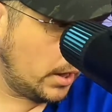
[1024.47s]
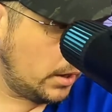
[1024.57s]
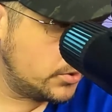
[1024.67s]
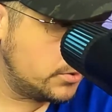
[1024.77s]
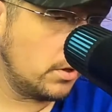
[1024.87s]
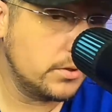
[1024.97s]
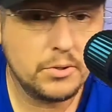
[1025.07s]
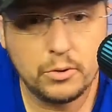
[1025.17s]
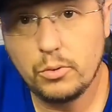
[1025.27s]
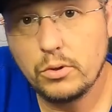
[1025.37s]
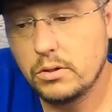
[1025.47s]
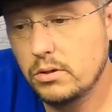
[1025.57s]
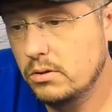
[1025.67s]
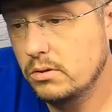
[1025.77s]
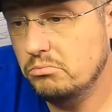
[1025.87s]
Mark II,
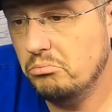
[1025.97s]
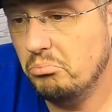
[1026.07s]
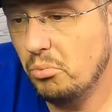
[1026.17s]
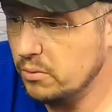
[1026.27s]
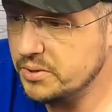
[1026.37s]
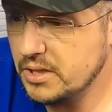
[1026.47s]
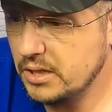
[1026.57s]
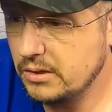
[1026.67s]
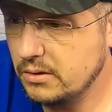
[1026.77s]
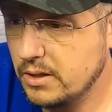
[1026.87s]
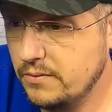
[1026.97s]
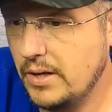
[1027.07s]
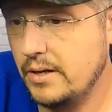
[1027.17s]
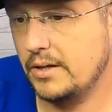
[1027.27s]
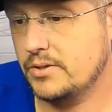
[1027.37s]
we will see if that
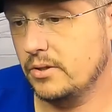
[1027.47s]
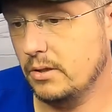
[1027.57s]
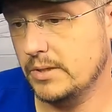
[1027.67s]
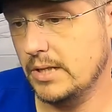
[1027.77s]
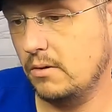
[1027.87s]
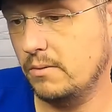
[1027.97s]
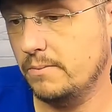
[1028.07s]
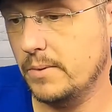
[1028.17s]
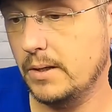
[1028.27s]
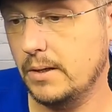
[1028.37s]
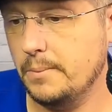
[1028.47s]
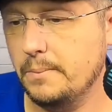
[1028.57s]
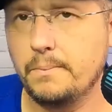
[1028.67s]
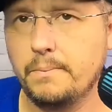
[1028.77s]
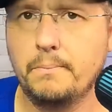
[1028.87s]
actually comes out.
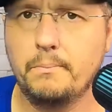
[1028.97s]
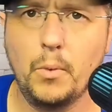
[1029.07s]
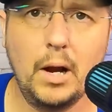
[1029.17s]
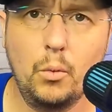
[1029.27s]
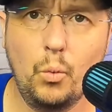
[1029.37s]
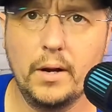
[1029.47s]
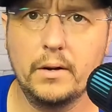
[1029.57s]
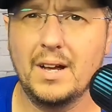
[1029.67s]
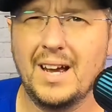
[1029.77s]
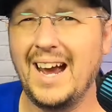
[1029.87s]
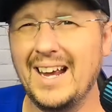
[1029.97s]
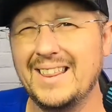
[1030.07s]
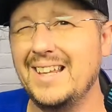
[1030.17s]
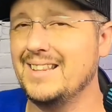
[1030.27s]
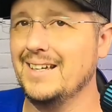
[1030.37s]
I don't know when. I think
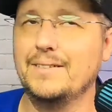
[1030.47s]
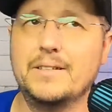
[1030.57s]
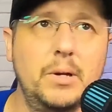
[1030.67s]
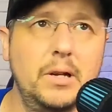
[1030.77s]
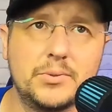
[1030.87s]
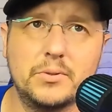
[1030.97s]
that, to be honest with you,